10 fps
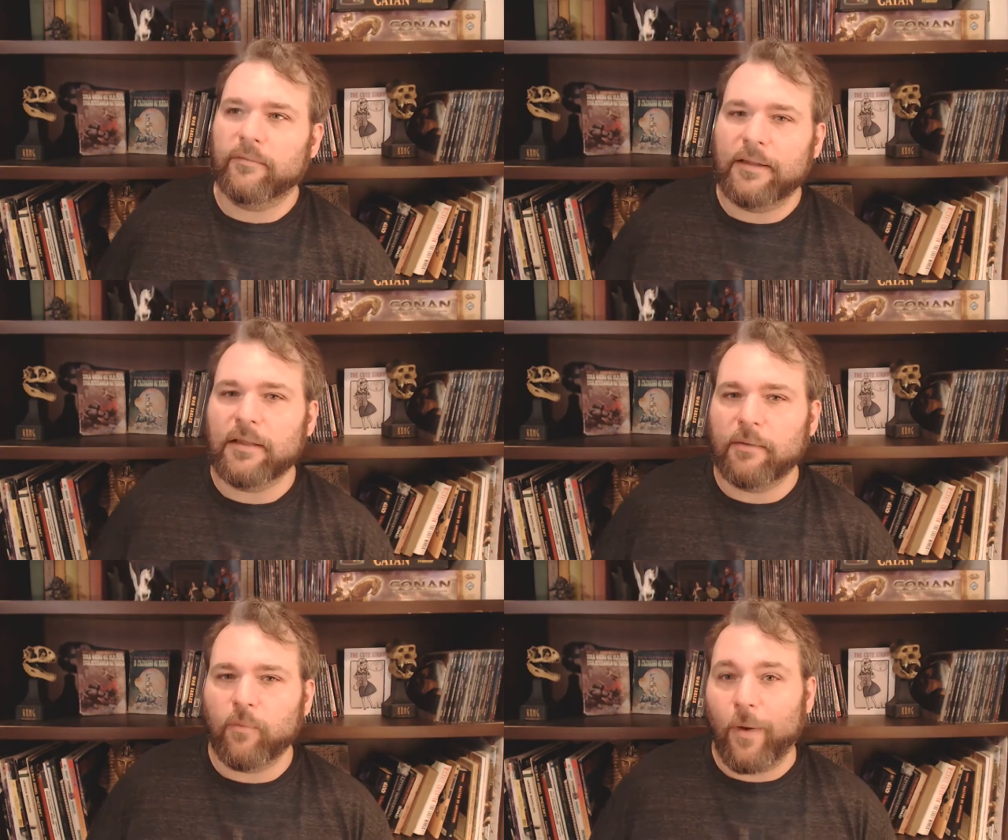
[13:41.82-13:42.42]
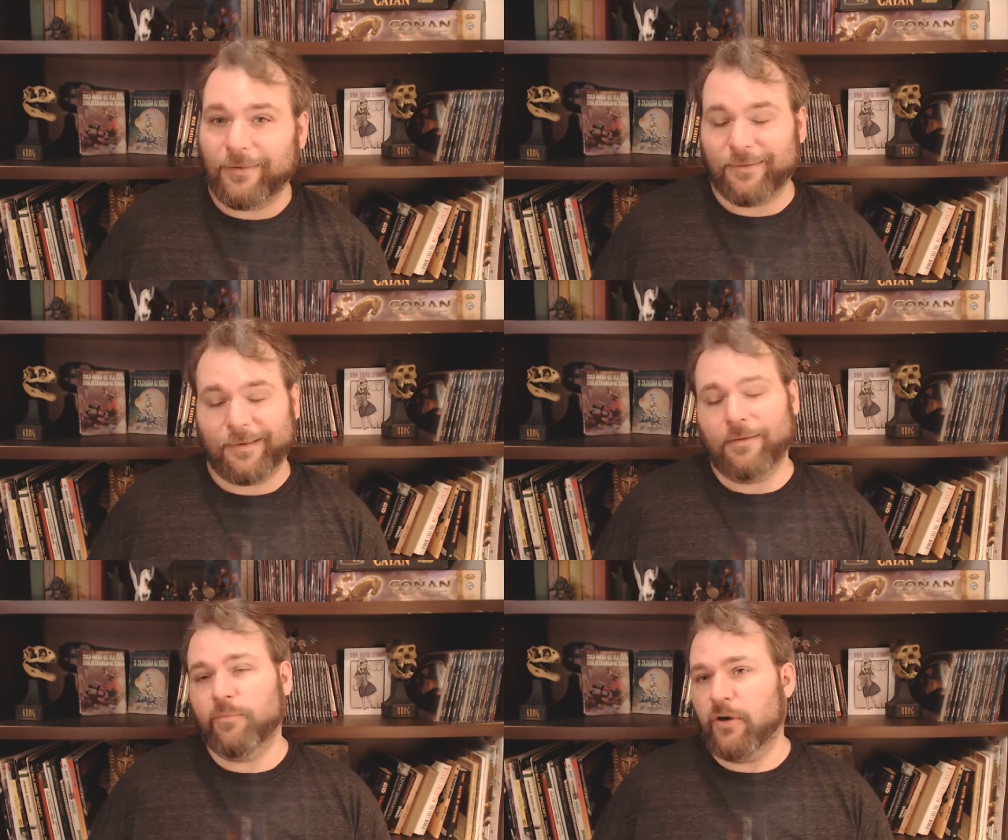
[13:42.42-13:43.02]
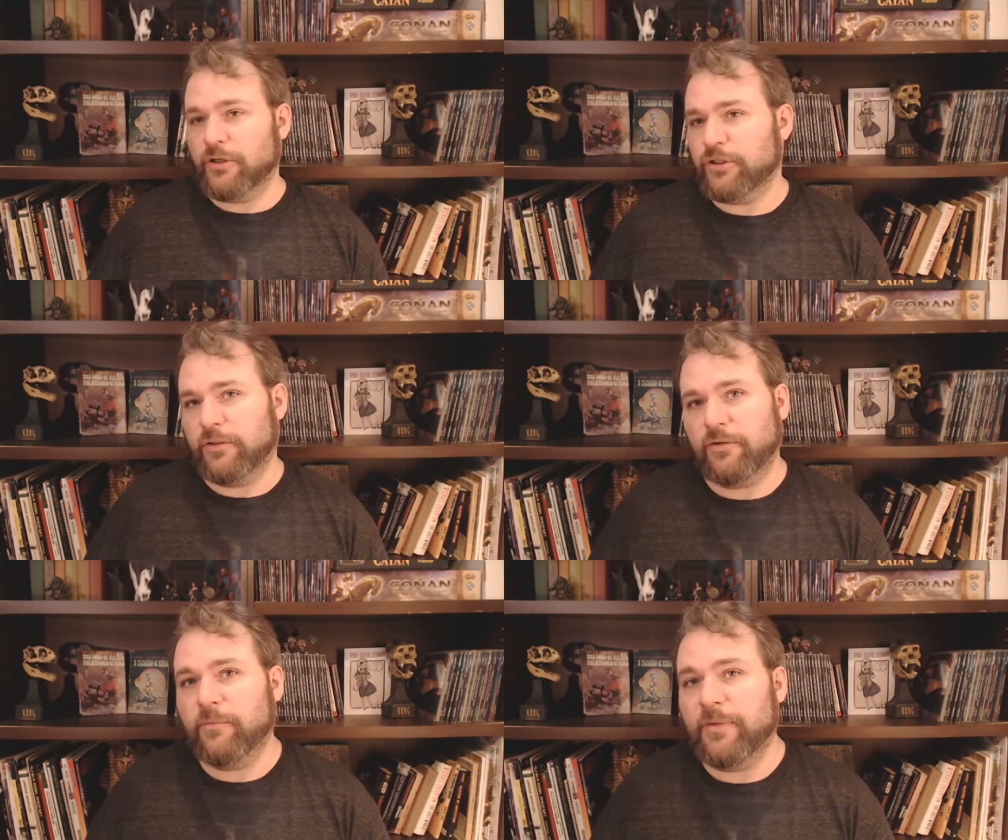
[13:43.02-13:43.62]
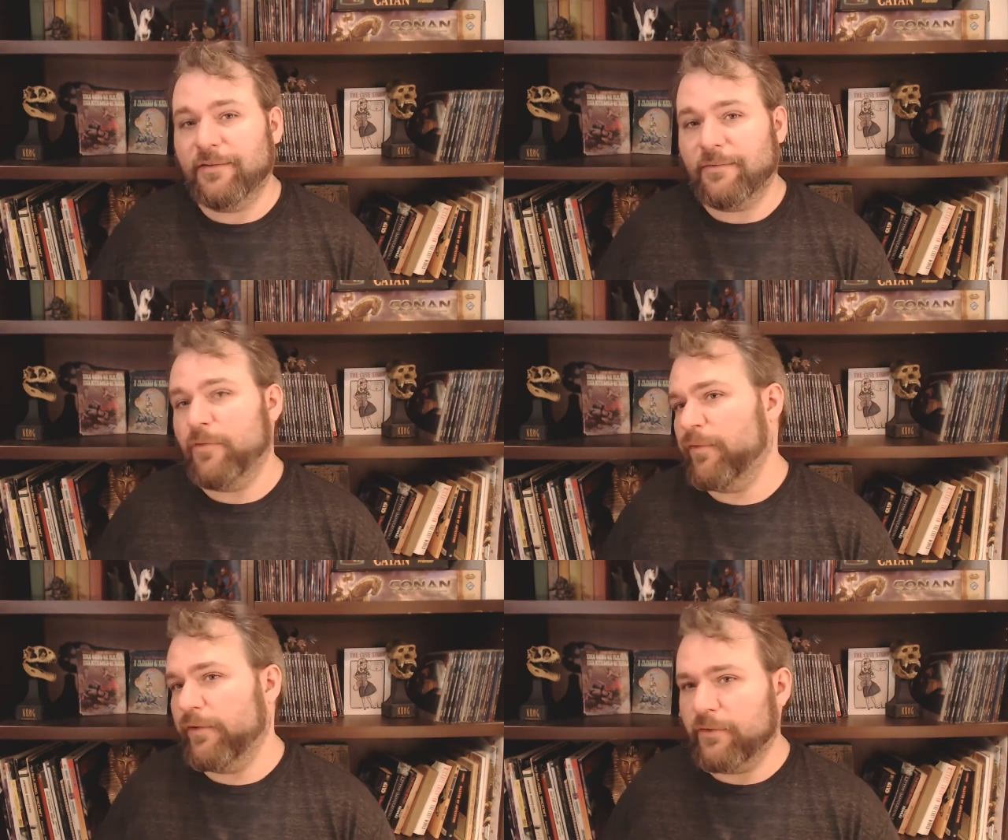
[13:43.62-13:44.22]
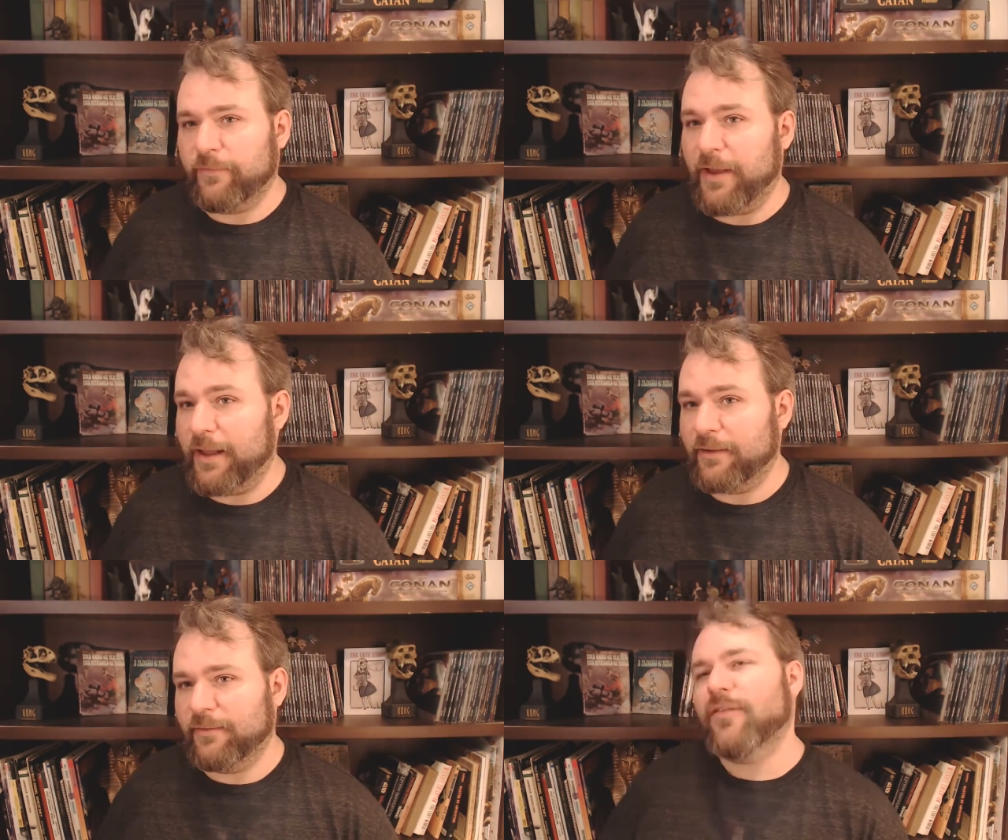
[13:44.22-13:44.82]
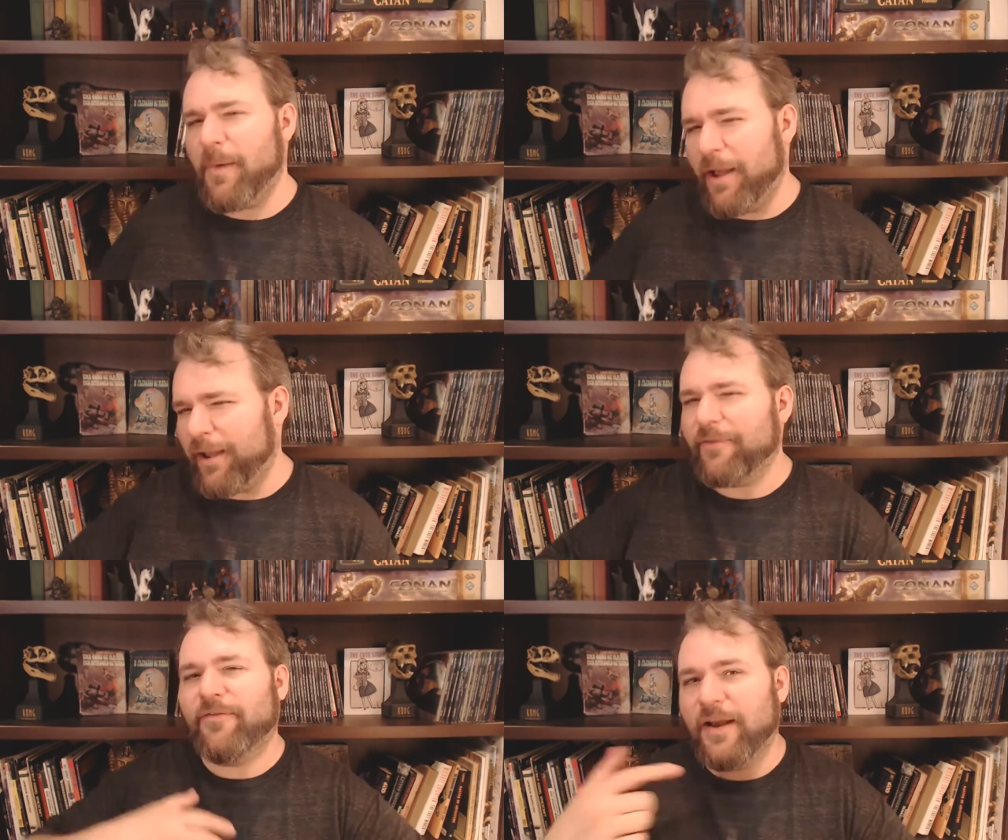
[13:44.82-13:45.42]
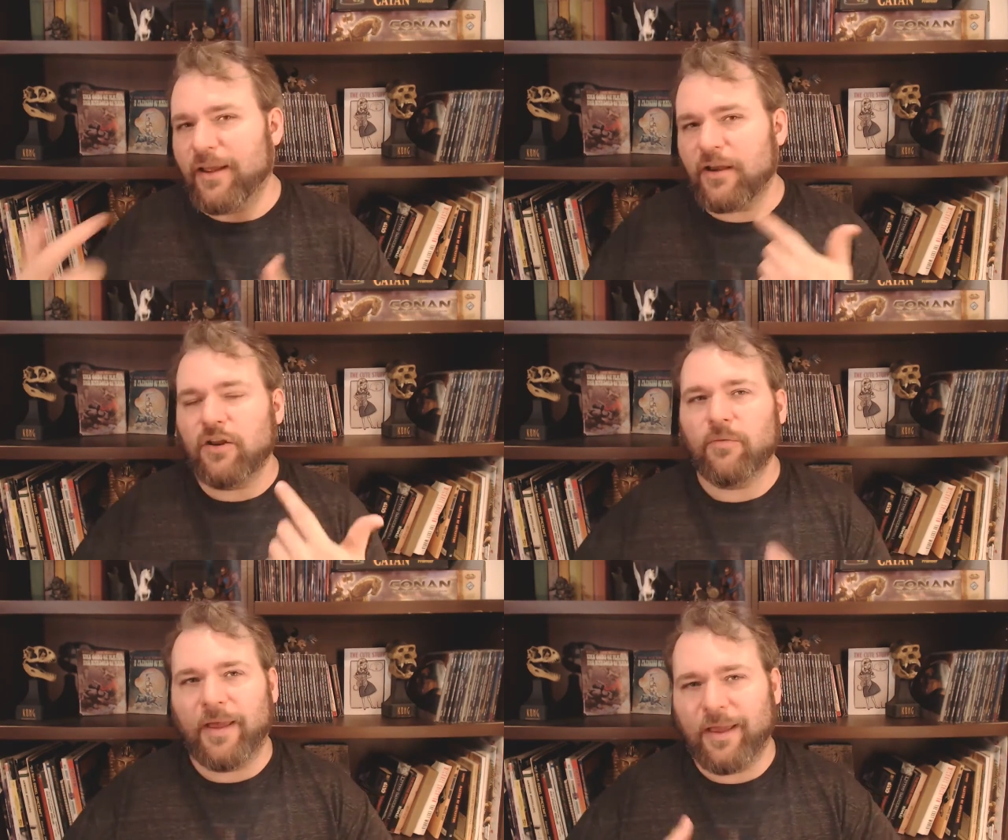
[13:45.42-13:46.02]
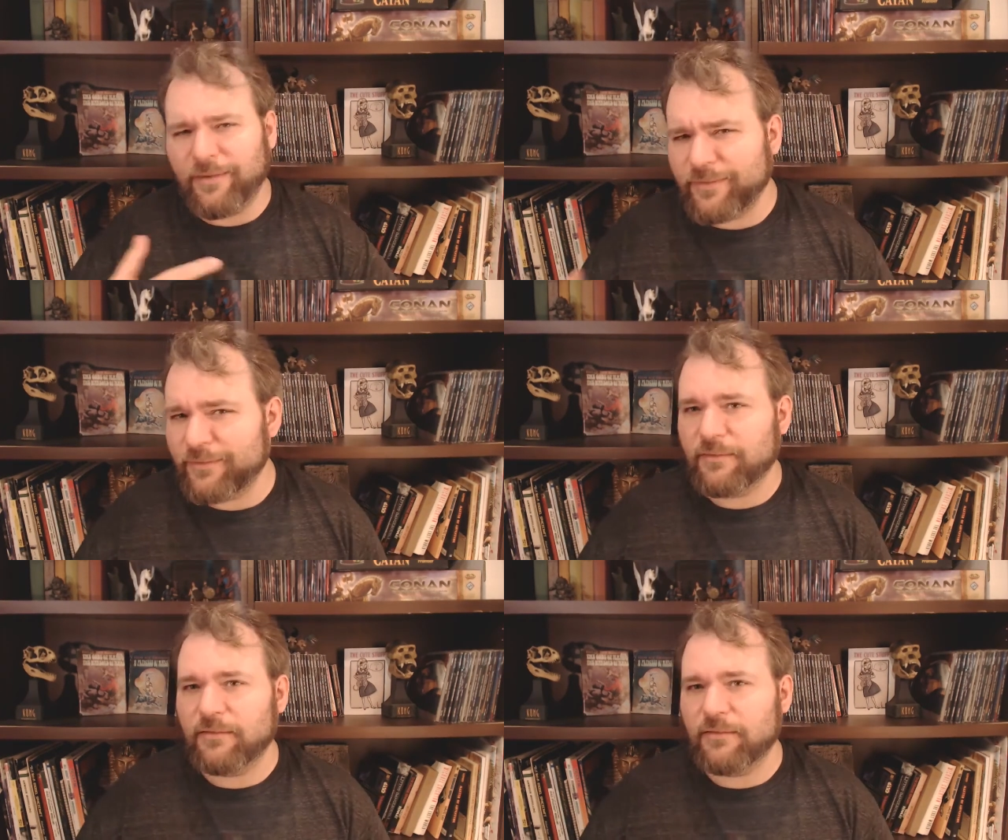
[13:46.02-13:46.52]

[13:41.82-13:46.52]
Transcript: end up wasting a brush or two because I'm moving so fast. So it's about kind of finding a new pace.